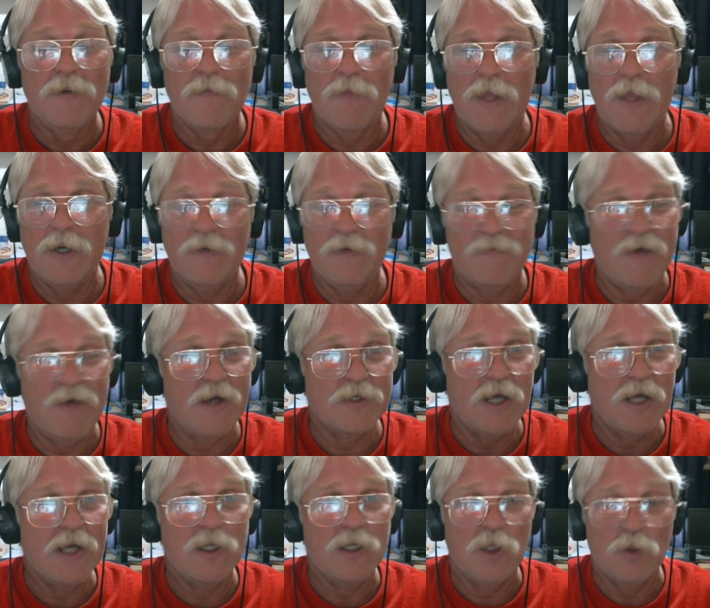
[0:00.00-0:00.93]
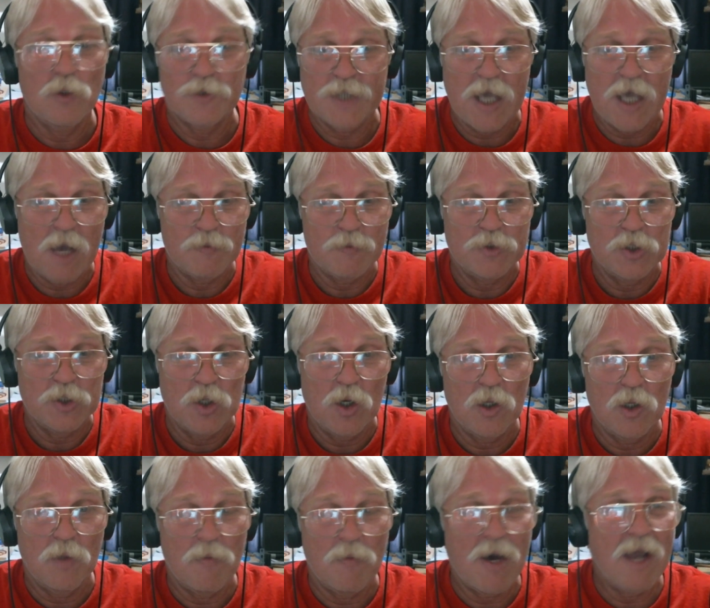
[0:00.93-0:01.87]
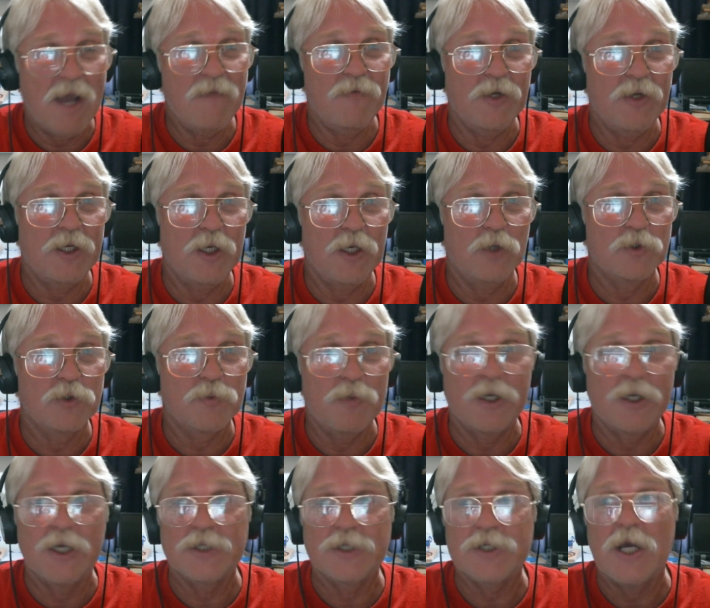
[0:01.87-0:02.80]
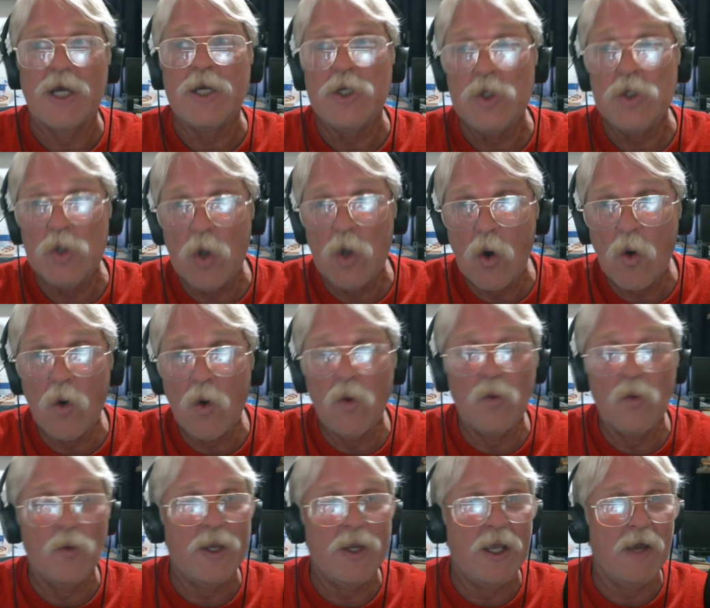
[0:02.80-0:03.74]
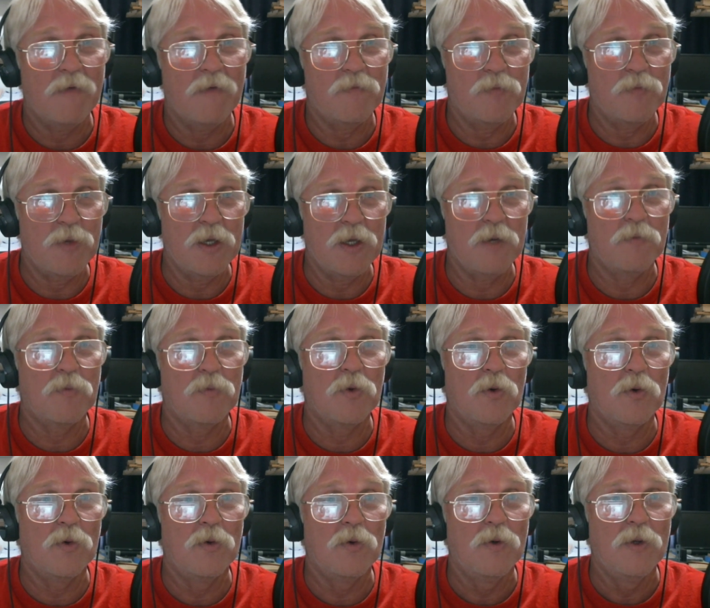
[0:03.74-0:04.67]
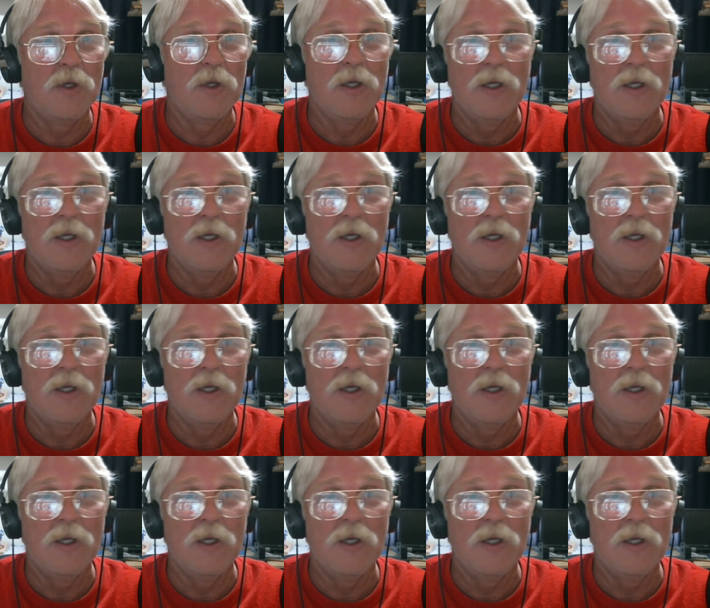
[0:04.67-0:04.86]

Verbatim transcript: And in fact, I close caption all of my videos because I know we have people